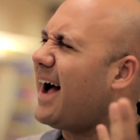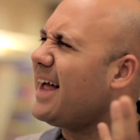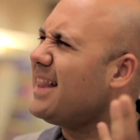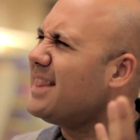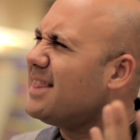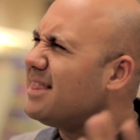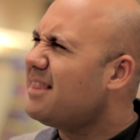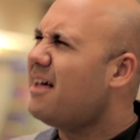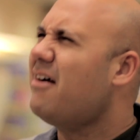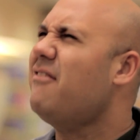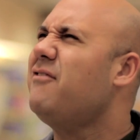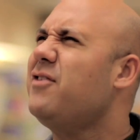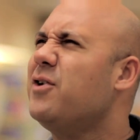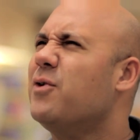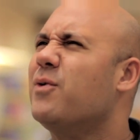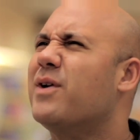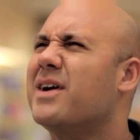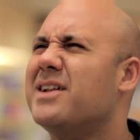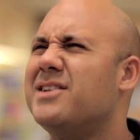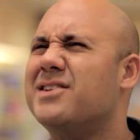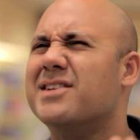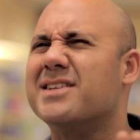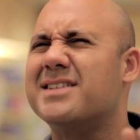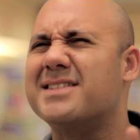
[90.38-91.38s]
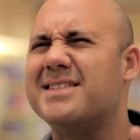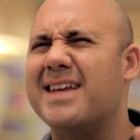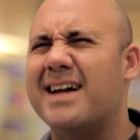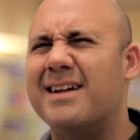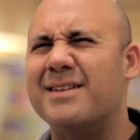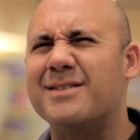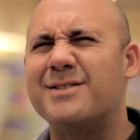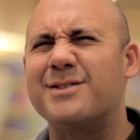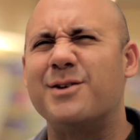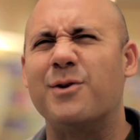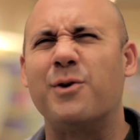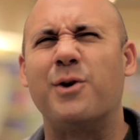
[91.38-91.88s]
I love you can just
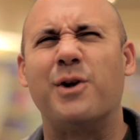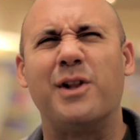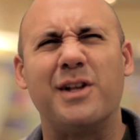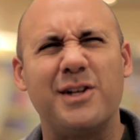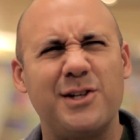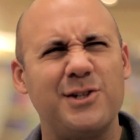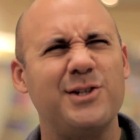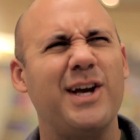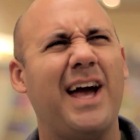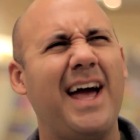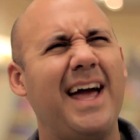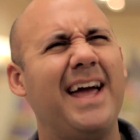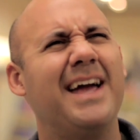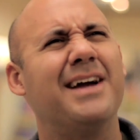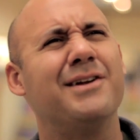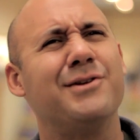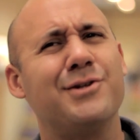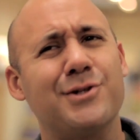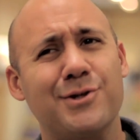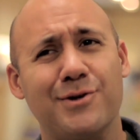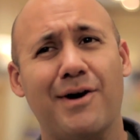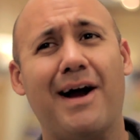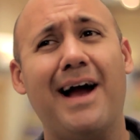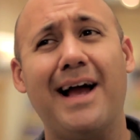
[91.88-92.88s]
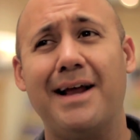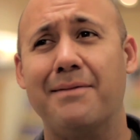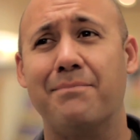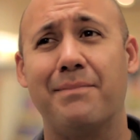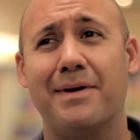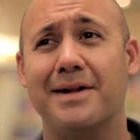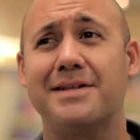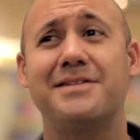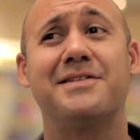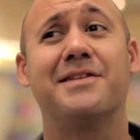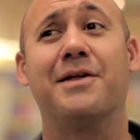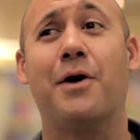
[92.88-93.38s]
sound so cliche and trite,
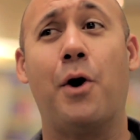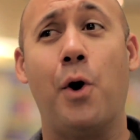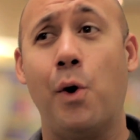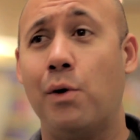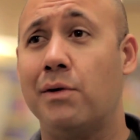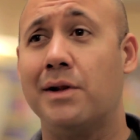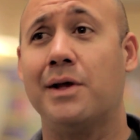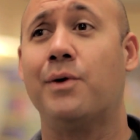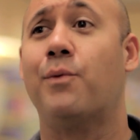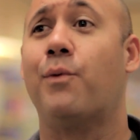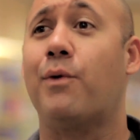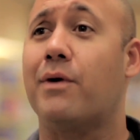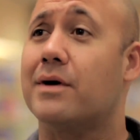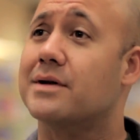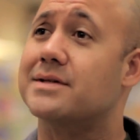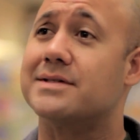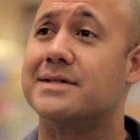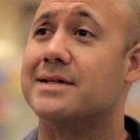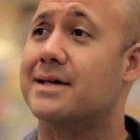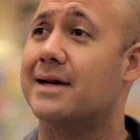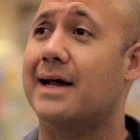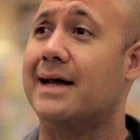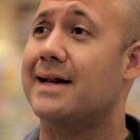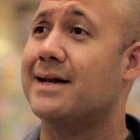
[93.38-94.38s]
but it's the only words that I